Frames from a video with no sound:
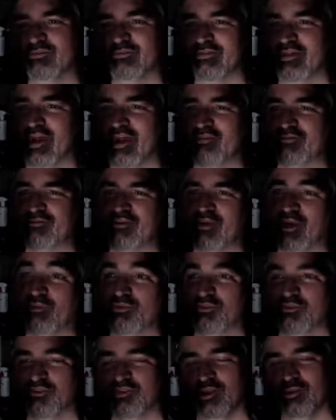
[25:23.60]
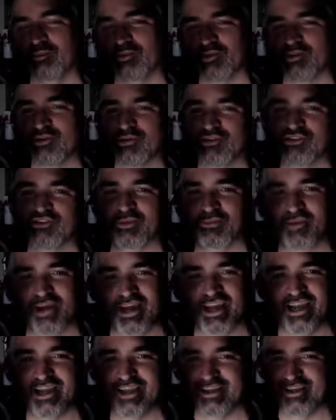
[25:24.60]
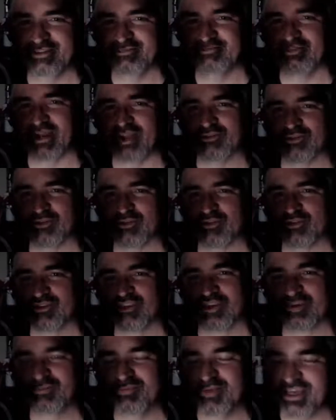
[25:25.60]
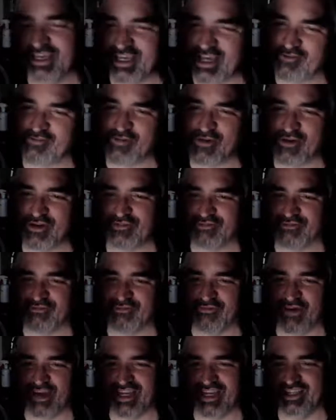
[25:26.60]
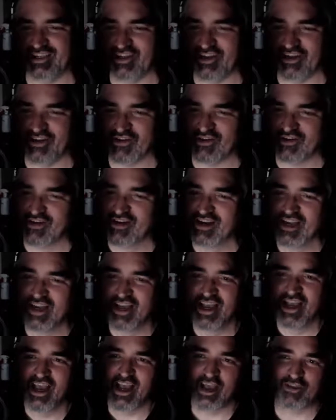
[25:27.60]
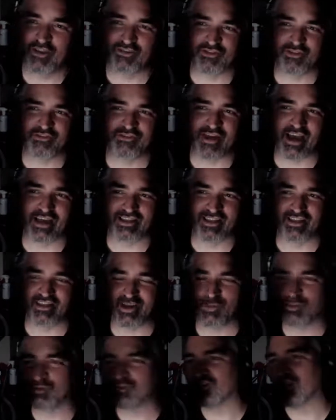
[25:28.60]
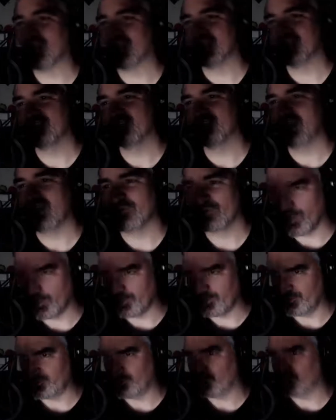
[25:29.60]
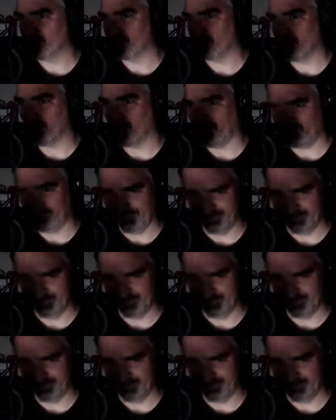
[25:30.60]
effed up slippers that my patrons give me every freaking year is the fact that they would talk in Dave Robison's voice.